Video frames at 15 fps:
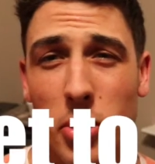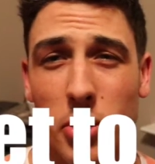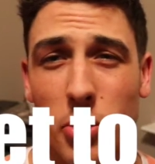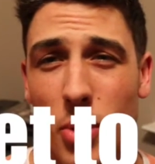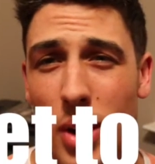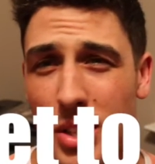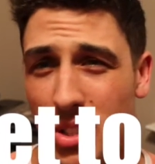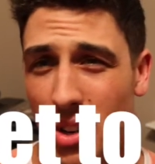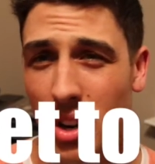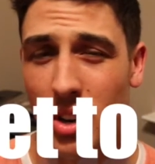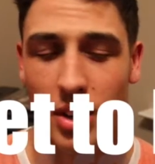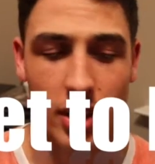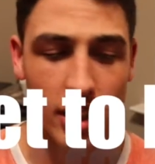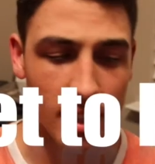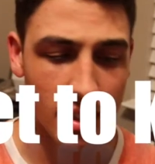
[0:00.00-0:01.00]
at the restaurant
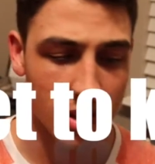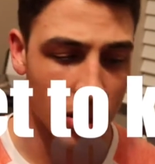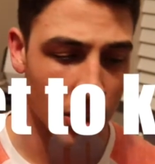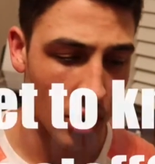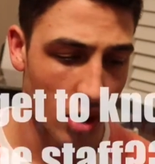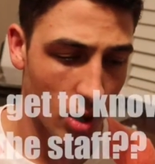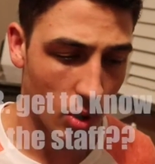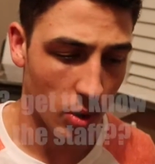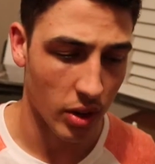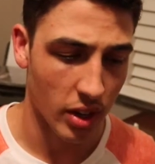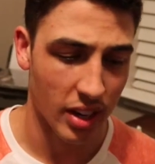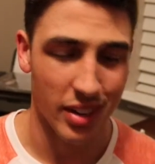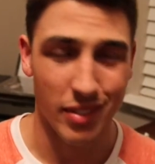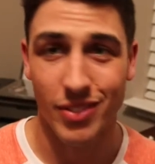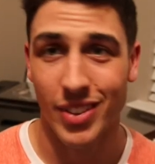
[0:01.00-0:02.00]
or getting to know
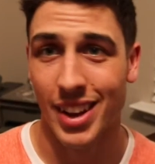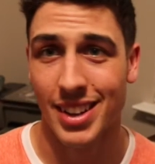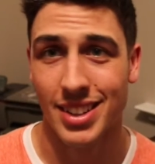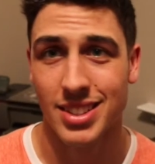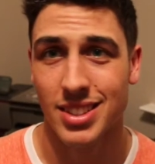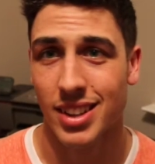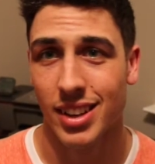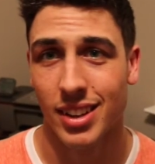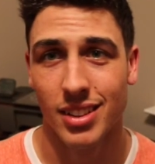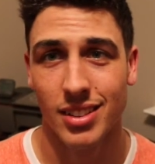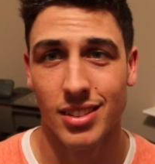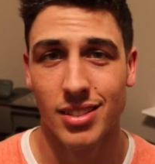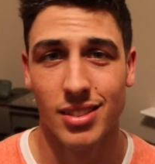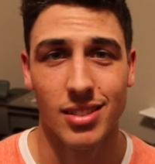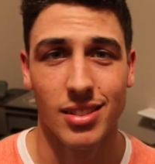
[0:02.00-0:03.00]
in advance like
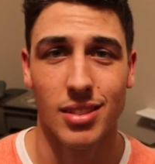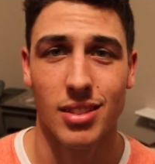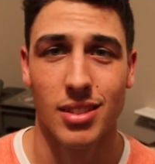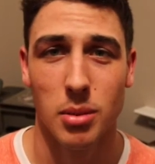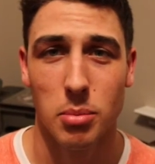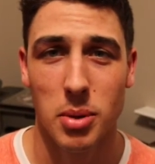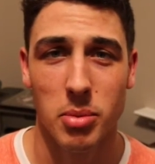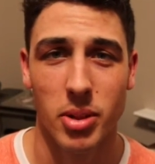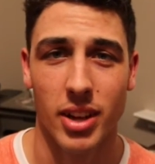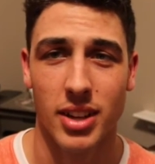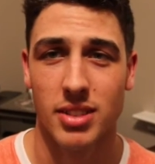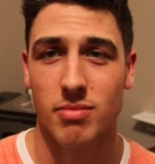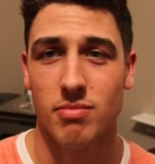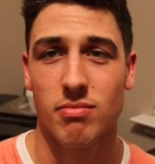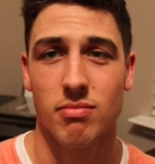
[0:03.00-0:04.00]
the people
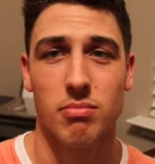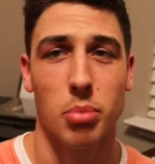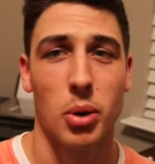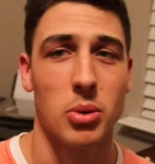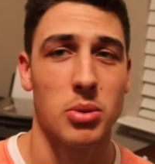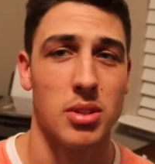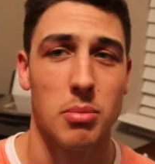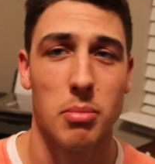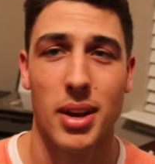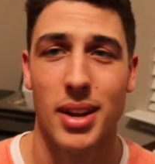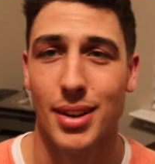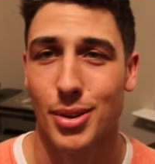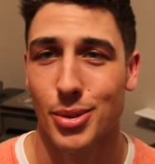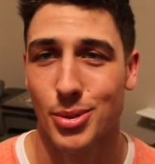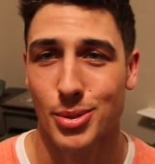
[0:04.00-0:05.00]
that post the
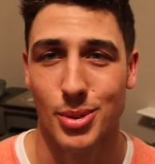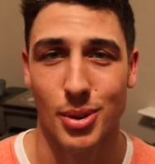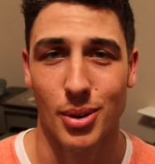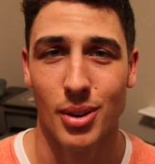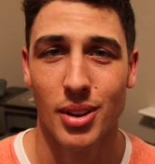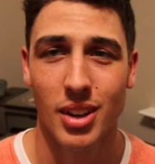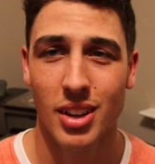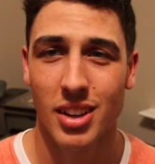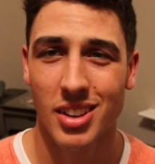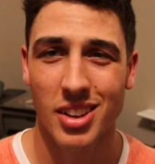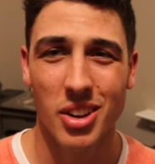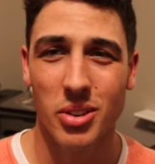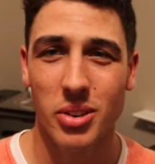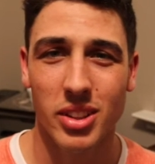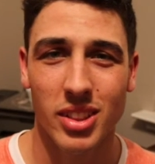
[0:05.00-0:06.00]
menus or
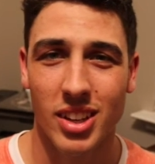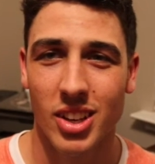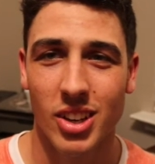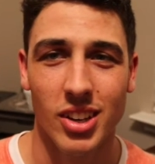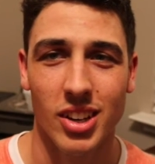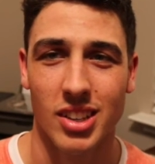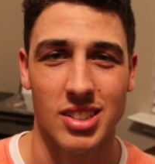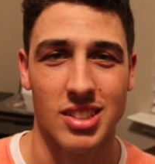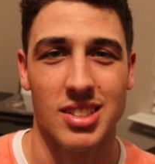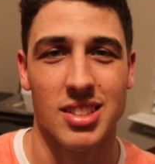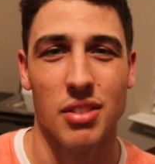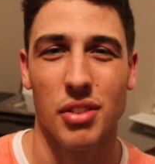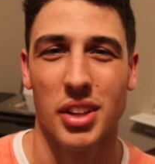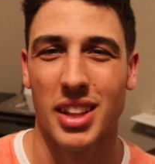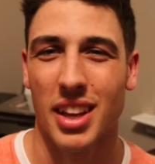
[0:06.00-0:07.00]
knowing the cooks and
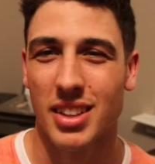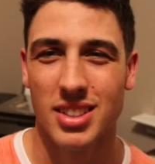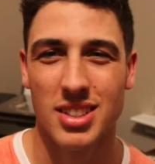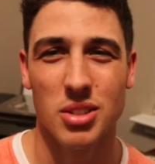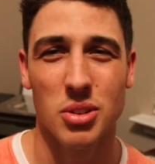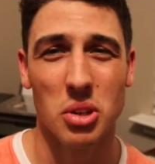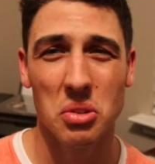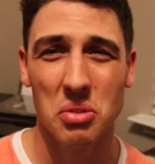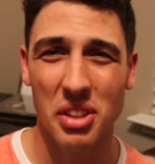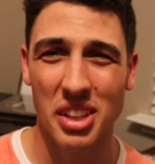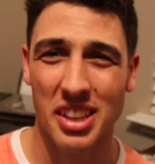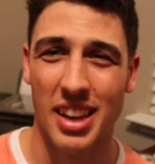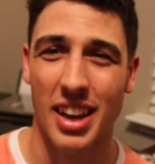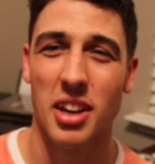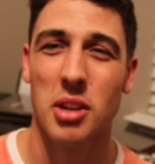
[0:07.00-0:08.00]
stuff like that. Does a girl really
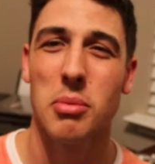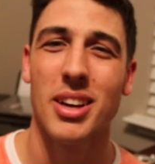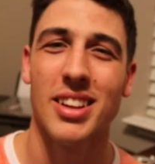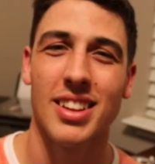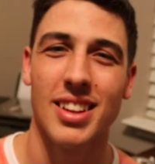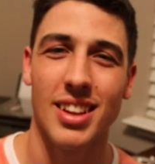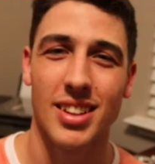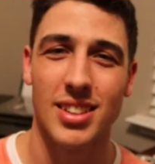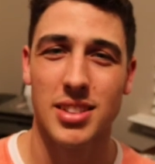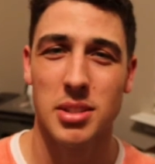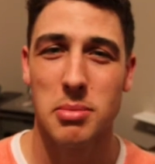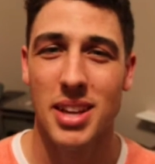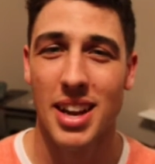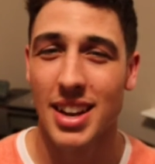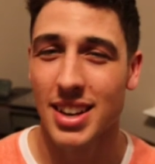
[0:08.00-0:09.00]
care about that,
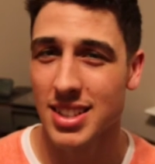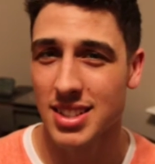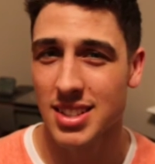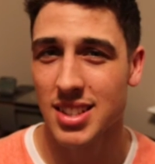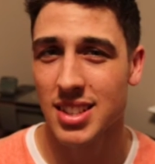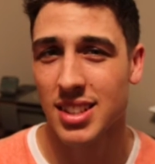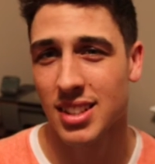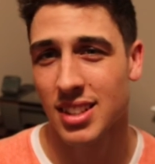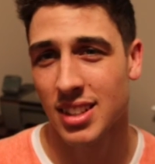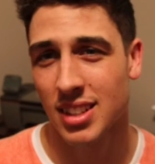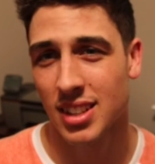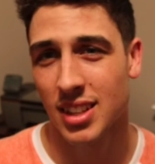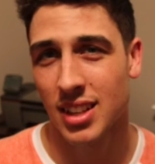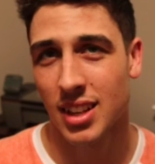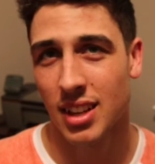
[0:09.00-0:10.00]
to be honest?
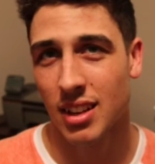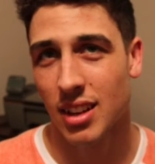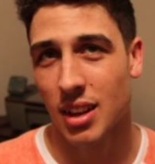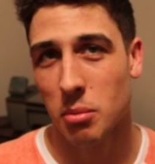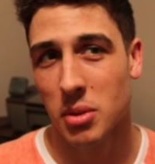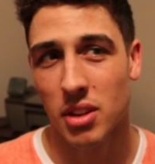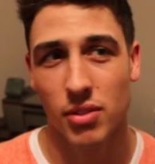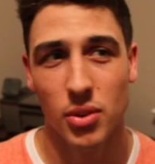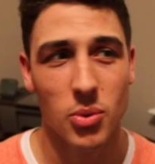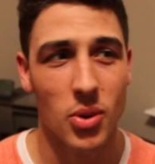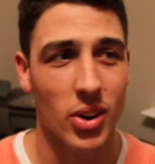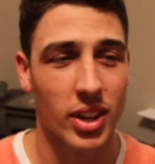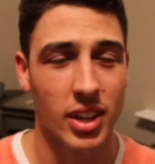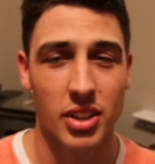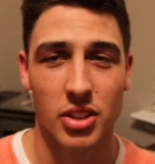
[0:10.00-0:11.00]
I mean, if you
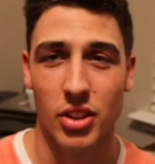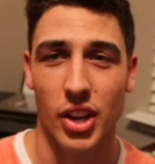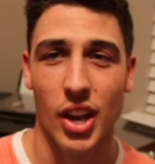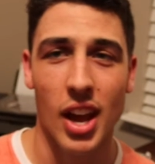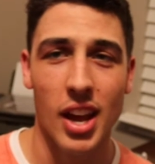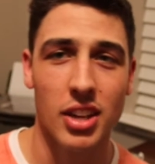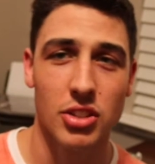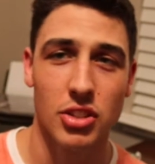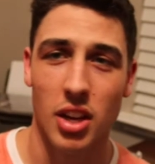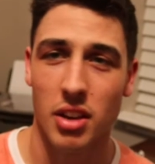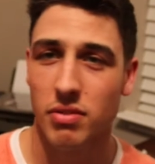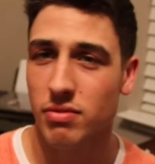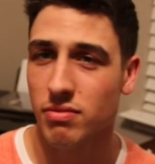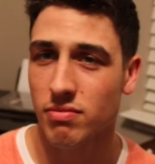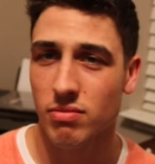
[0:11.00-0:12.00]
walk in, you're like, hey,
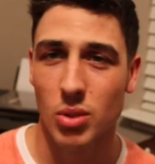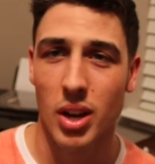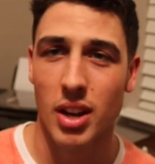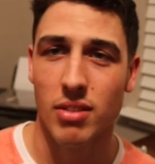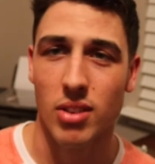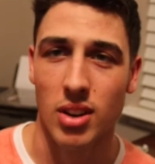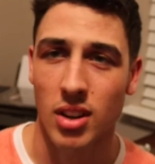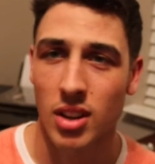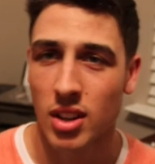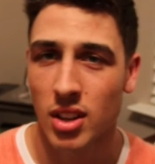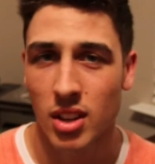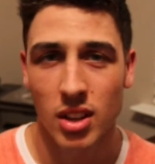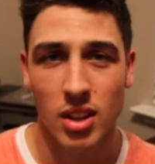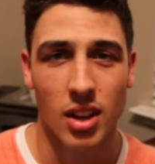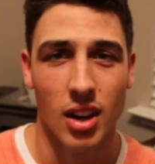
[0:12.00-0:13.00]
chef, whatever.
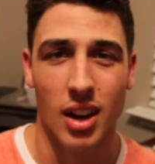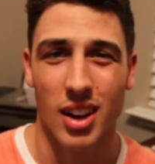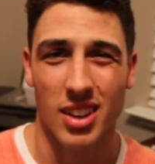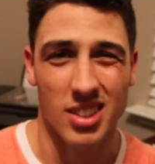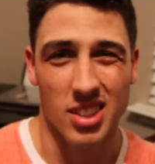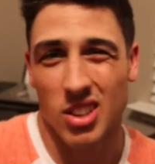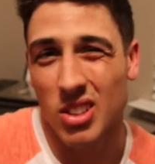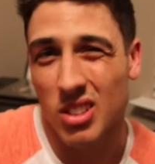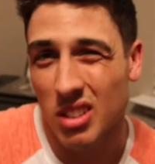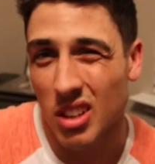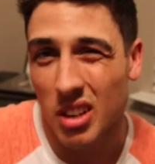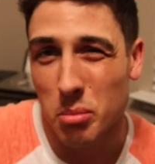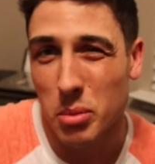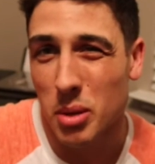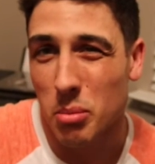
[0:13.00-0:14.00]
Is a girl
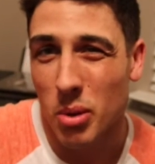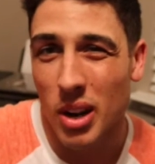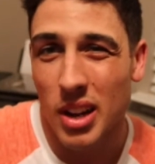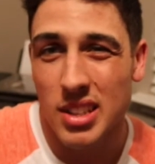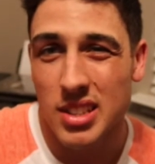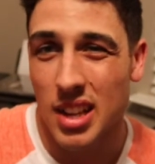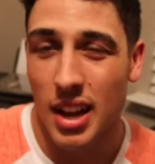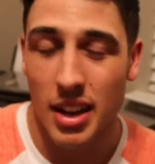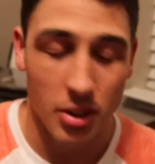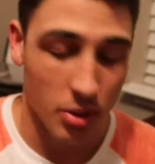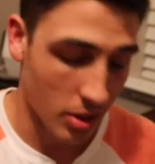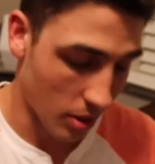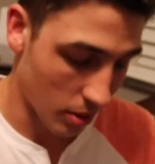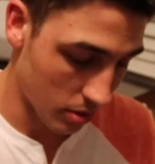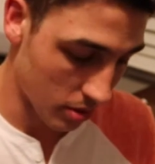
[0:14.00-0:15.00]
gonna be impressed? I don't
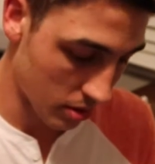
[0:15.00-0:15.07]
know.